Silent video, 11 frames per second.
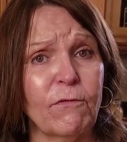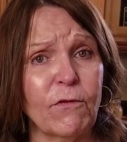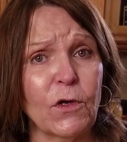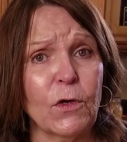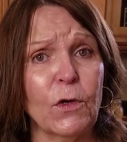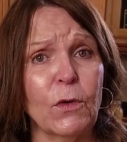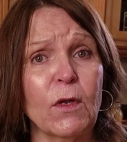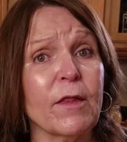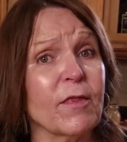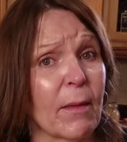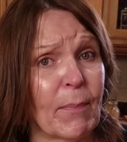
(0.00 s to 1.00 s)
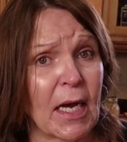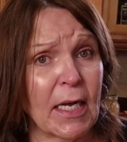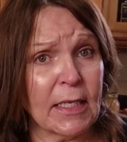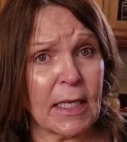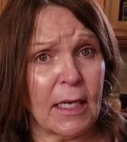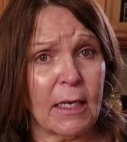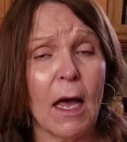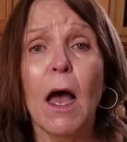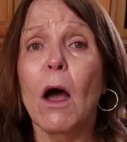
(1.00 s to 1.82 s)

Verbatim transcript: food the pumpkin,